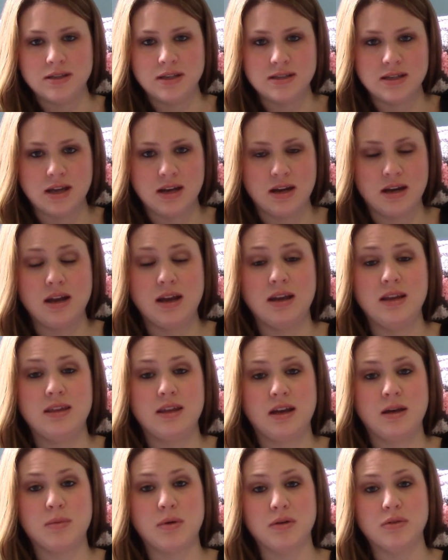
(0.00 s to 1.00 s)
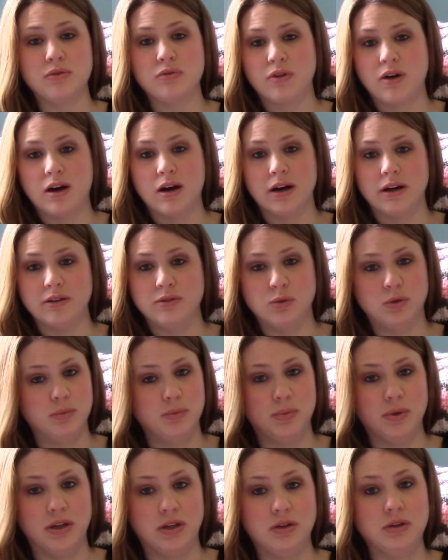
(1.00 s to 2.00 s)
He said anything above 5
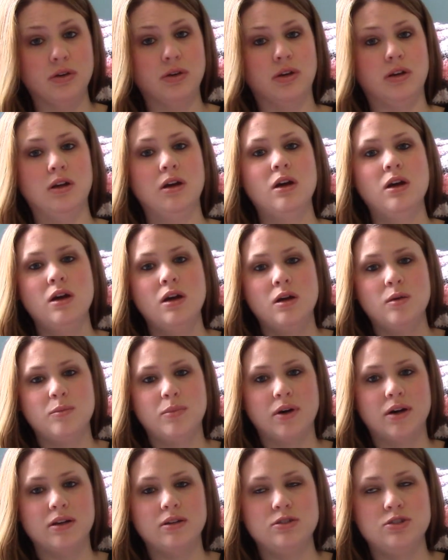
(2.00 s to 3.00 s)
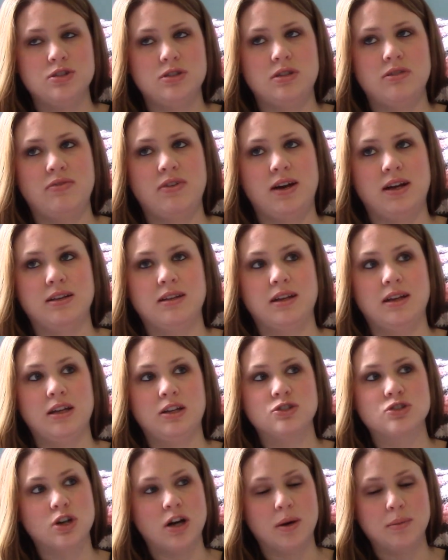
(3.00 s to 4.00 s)
would be good, but just the fact that it
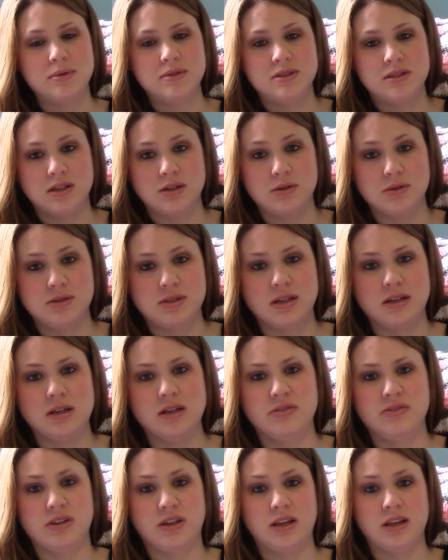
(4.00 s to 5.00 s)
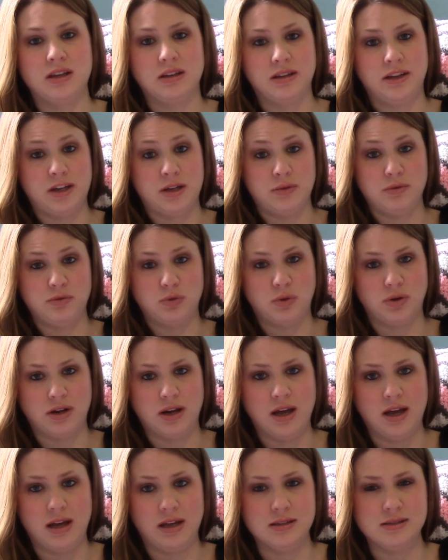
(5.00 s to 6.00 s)
had dropped so significantly in 4
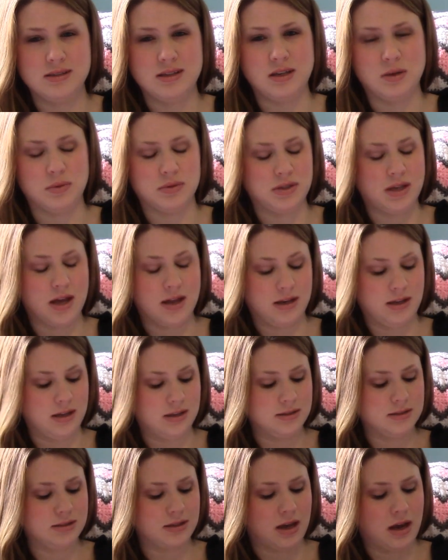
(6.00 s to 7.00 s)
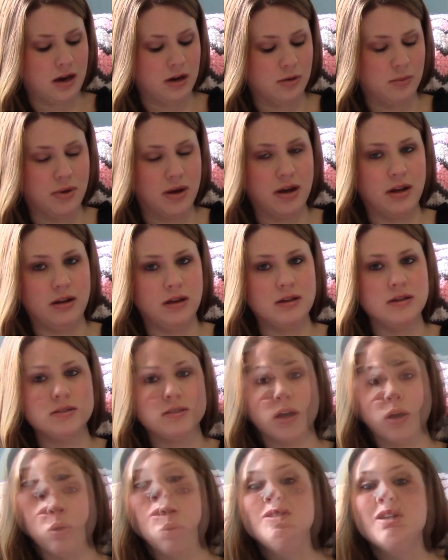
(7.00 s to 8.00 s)
days, he was kind of getting scared about it.
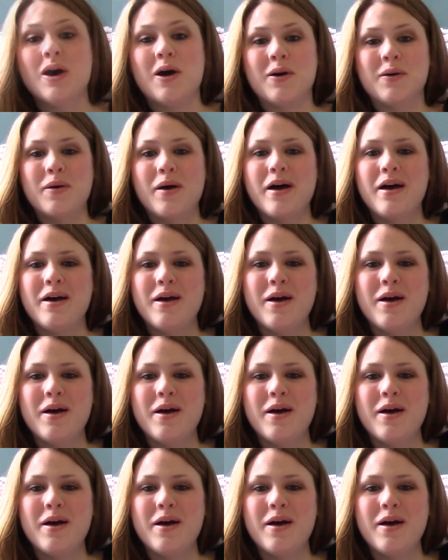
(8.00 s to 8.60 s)
So